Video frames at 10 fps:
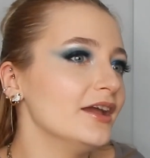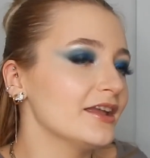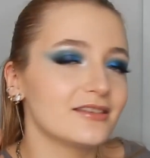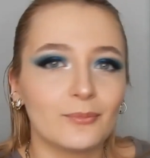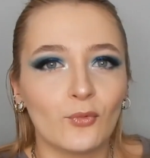
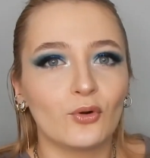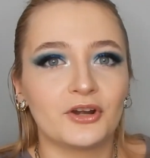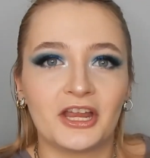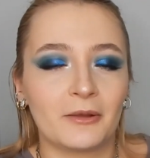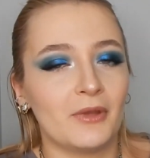in the
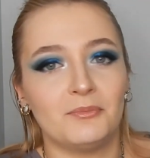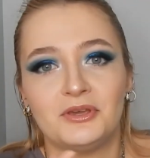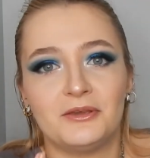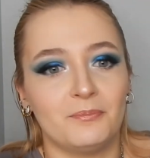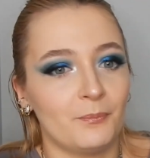morning,
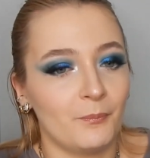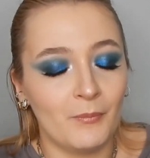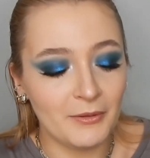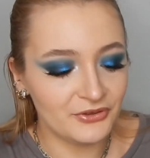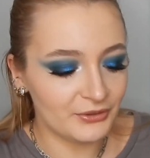
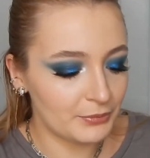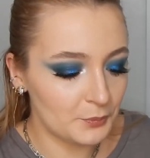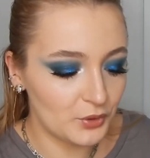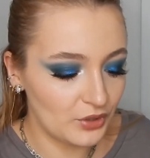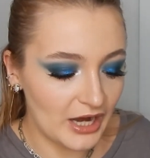maybe some
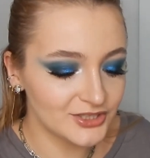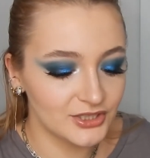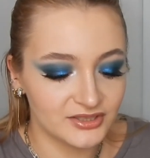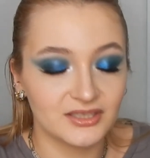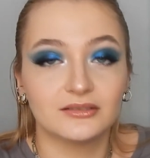people
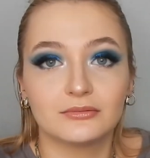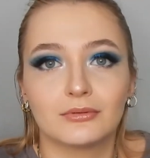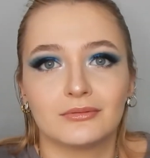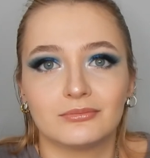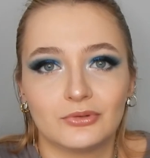actually
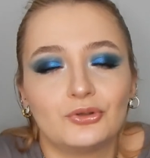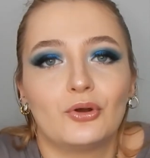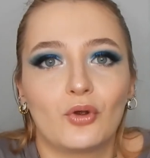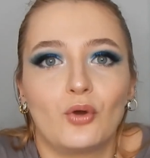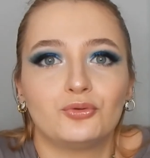still, you
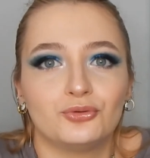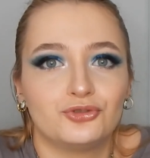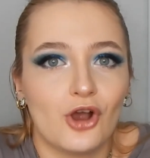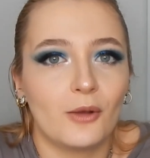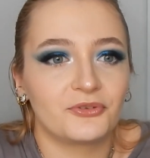know, go to
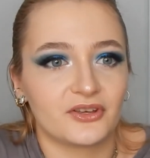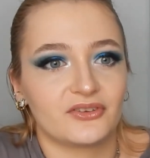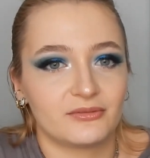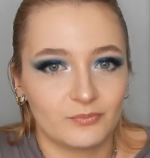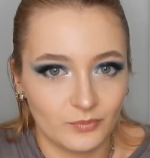jobs,
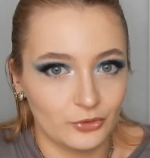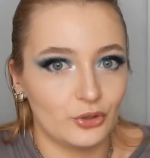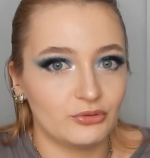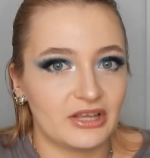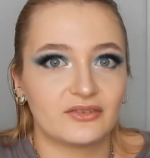because, you
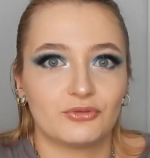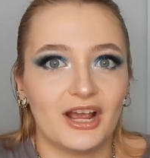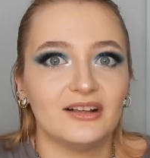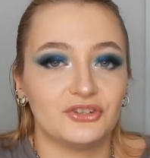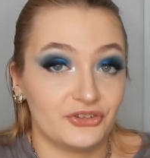know, that's a
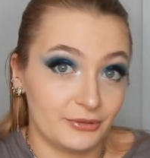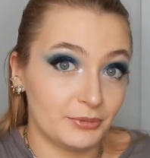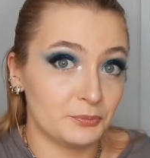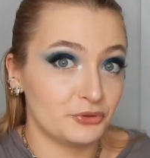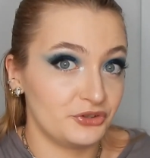reality. Some
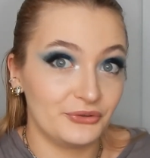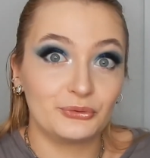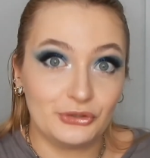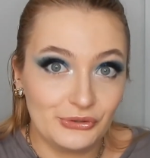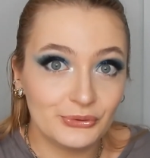people
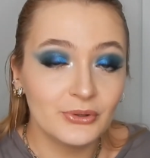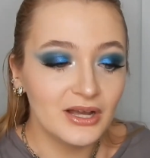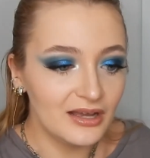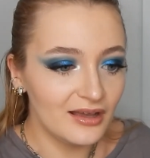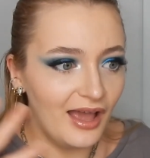still do,
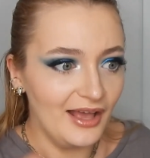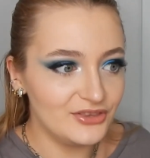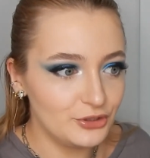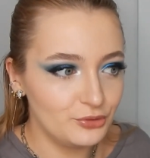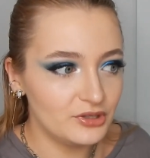
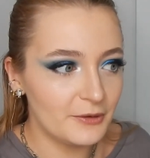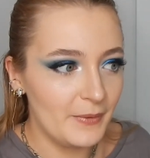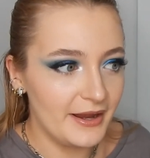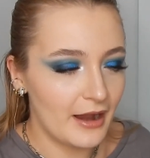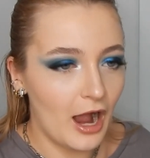and they do their
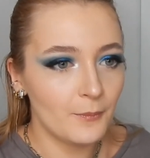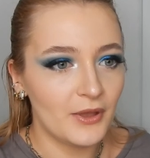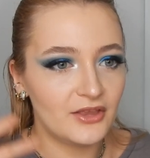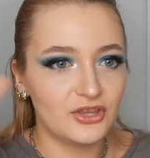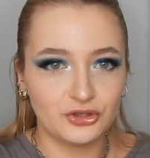
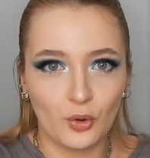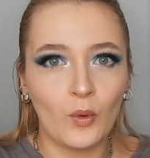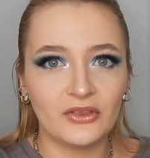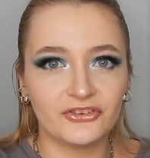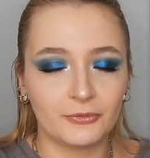makeup and they
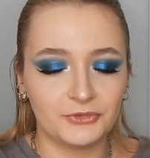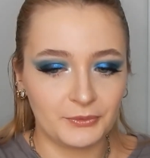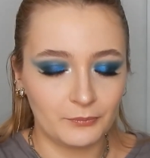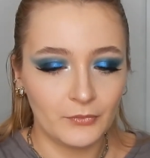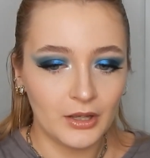don't want
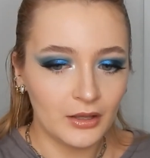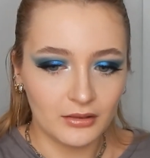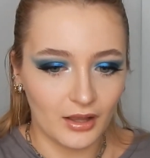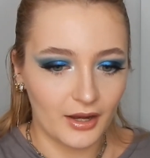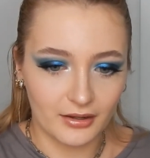something
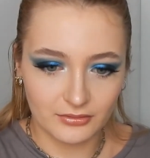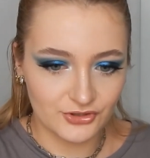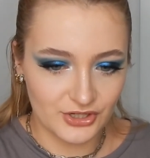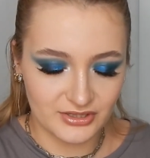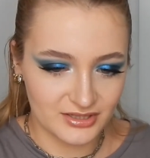
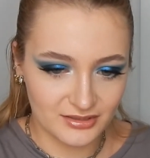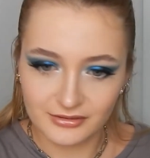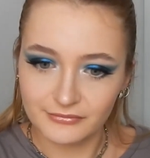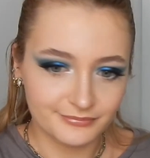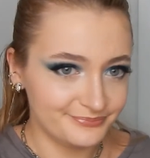like just